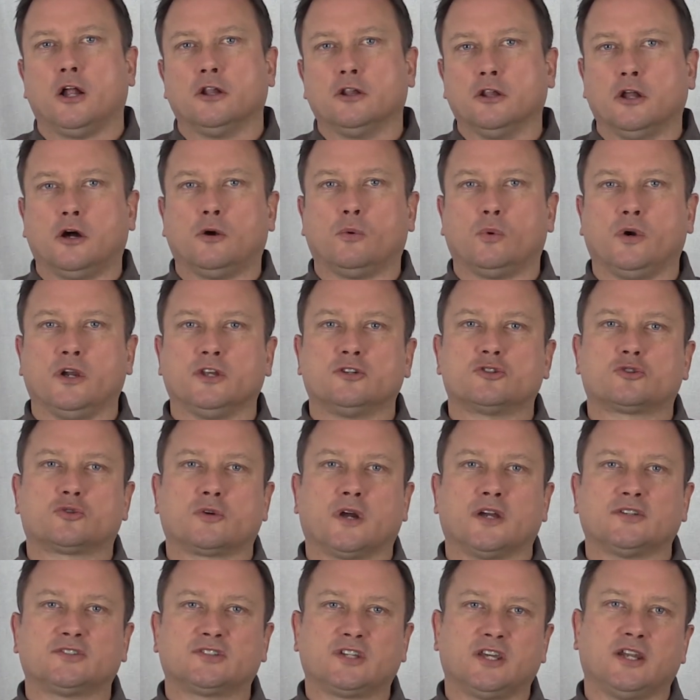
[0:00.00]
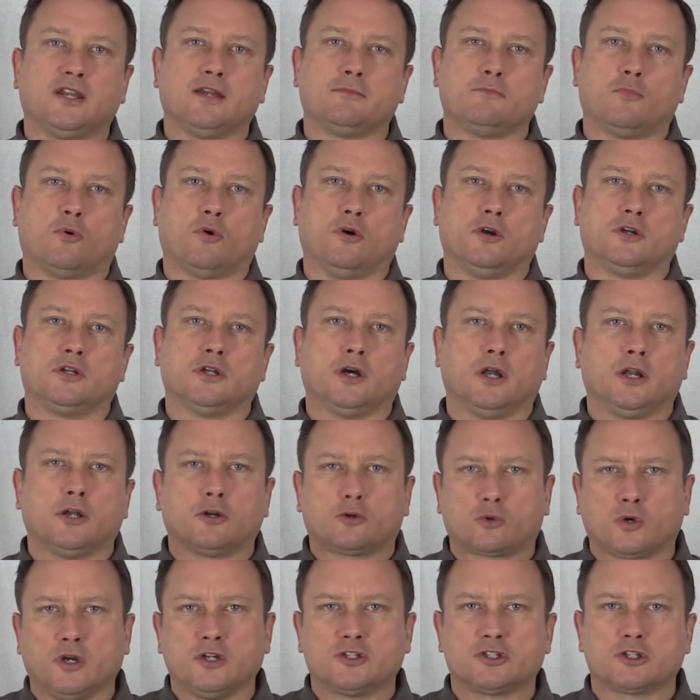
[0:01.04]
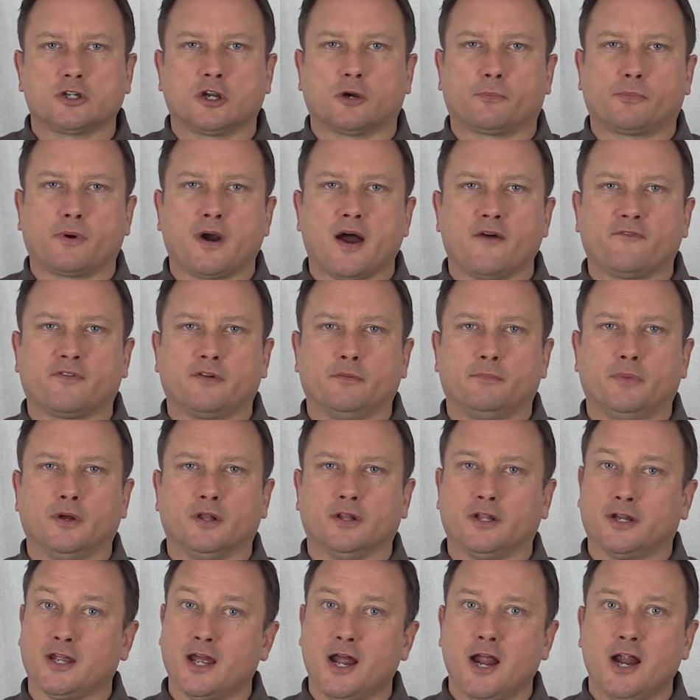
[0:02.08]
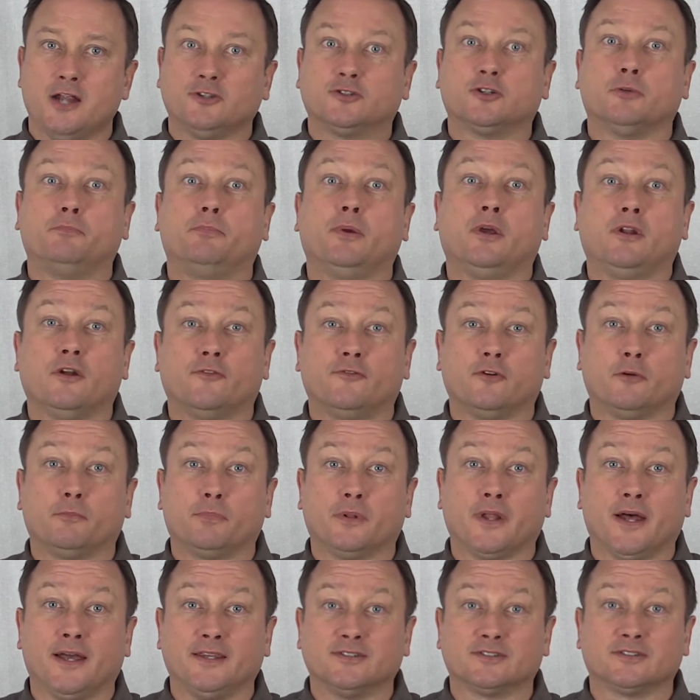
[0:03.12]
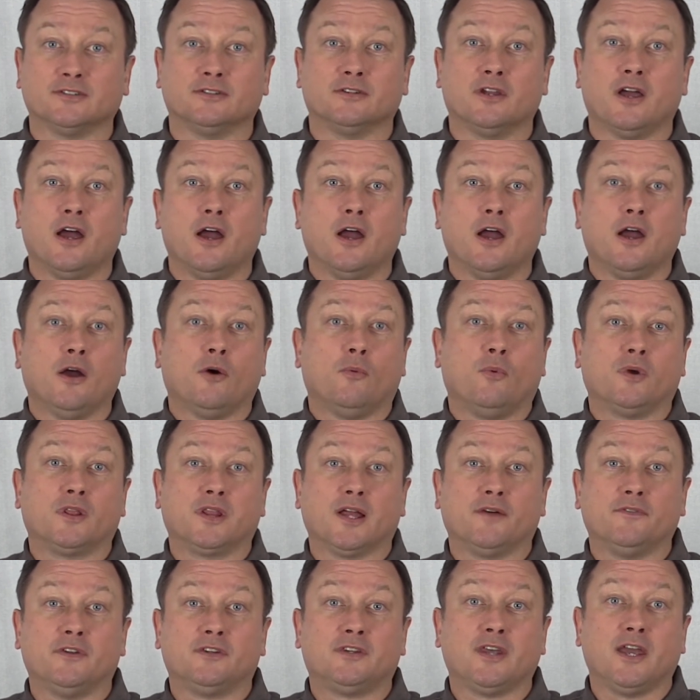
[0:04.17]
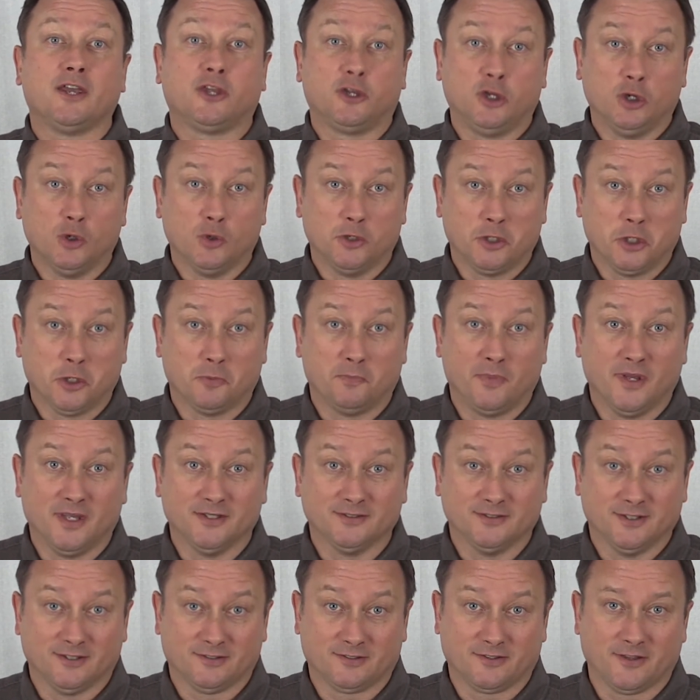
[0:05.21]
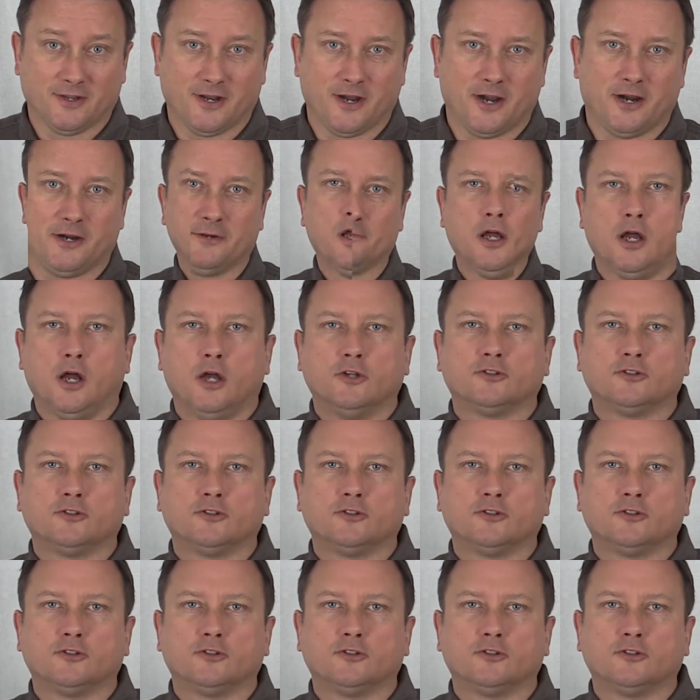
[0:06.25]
Lowering stress, getting more done, increasing your profitability. It's a beautiful place, and we'd love to take you and your business there.